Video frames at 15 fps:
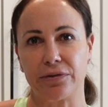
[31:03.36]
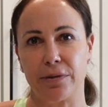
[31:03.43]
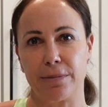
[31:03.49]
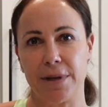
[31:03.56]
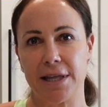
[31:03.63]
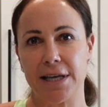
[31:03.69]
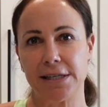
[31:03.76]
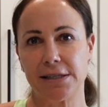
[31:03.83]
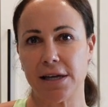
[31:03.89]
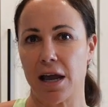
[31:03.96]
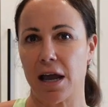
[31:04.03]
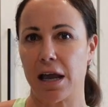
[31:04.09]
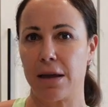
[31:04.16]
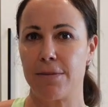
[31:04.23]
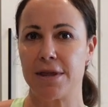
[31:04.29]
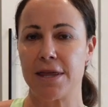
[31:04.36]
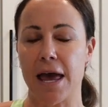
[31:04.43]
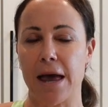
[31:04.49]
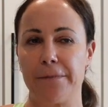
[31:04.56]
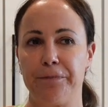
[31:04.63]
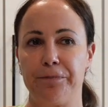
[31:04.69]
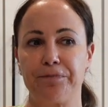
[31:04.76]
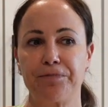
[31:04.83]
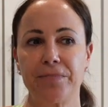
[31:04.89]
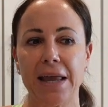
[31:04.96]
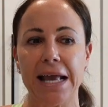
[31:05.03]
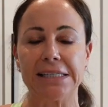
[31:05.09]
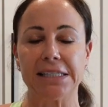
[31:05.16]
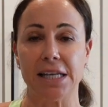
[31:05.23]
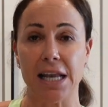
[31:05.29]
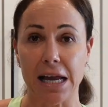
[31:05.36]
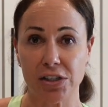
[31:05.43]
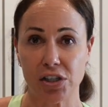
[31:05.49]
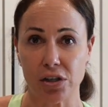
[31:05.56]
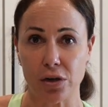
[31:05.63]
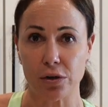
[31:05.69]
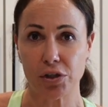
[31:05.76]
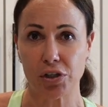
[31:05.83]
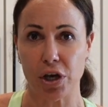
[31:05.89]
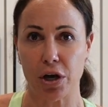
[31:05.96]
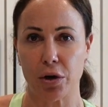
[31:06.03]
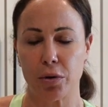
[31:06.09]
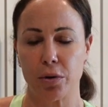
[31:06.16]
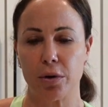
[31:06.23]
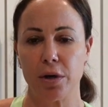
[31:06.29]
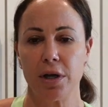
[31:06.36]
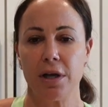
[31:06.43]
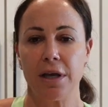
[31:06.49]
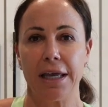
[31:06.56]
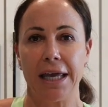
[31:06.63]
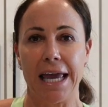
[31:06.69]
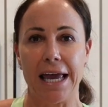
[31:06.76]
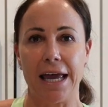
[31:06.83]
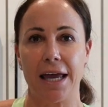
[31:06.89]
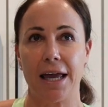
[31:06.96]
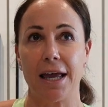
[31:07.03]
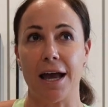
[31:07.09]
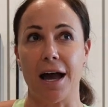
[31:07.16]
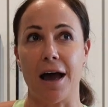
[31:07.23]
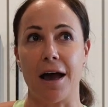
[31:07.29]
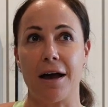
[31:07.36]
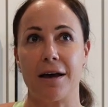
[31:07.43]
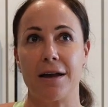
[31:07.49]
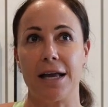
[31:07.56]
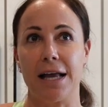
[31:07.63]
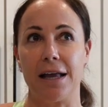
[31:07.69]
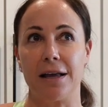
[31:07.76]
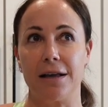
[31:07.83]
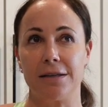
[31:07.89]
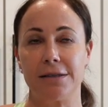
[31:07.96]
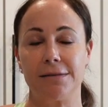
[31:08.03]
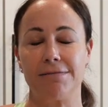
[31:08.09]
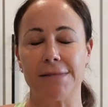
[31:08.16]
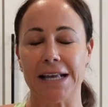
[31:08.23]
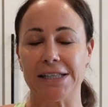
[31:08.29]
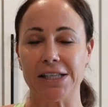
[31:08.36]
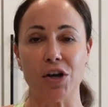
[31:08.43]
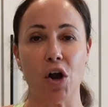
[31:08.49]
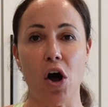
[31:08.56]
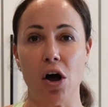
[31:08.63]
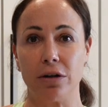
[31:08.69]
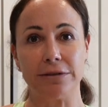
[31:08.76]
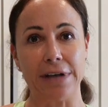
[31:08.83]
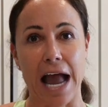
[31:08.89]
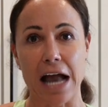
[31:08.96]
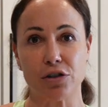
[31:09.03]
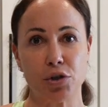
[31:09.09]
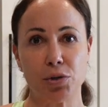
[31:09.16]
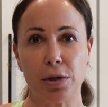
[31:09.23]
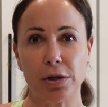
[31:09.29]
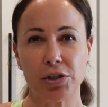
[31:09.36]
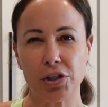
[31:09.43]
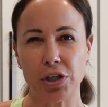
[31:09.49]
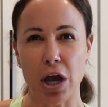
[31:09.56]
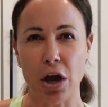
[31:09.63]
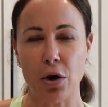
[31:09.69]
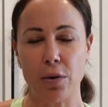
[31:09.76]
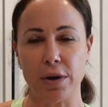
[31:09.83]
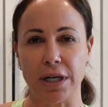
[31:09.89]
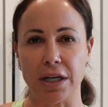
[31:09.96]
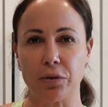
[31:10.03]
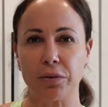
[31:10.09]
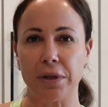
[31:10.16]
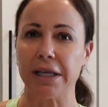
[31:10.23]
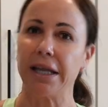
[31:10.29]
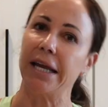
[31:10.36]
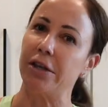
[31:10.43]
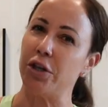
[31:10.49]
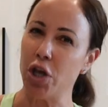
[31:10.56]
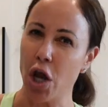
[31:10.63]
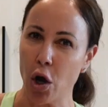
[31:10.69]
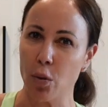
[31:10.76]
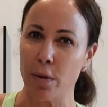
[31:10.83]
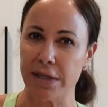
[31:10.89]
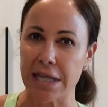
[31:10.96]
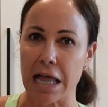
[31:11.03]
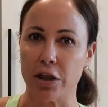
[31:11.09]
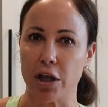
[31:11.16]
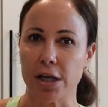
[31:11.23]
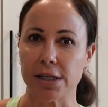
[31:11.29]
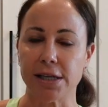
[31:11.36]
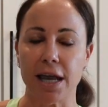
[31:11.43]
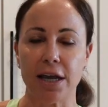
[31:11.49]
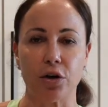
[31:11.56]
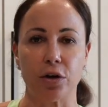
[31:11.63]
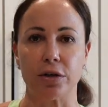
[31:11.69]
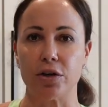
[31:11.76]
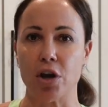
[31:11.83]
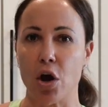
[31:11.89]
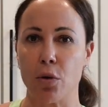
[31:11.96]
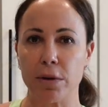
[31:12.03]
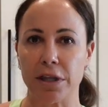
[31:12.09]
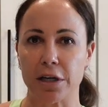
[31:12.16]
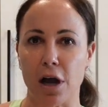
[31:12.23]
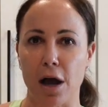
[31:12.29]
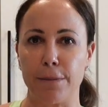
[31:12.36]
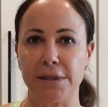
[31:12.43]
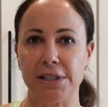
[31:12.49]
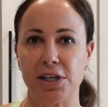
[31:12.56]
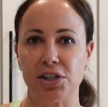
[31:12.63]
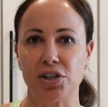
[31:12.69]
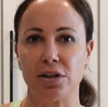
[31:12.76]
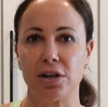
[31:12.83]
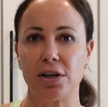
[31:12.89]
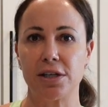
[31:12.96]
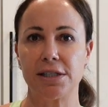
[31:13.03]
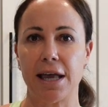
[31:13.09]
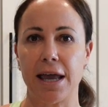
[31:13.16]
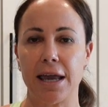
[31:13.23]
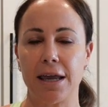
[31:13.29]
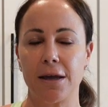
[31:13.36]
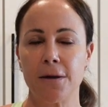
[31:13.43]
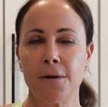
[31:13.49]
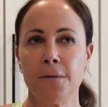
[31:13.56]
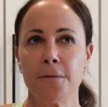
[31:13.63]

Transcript: for me this time and that it's a national show. Uh, it's an all natural show, and I don't really like know what that looks like or know what the competition looks like.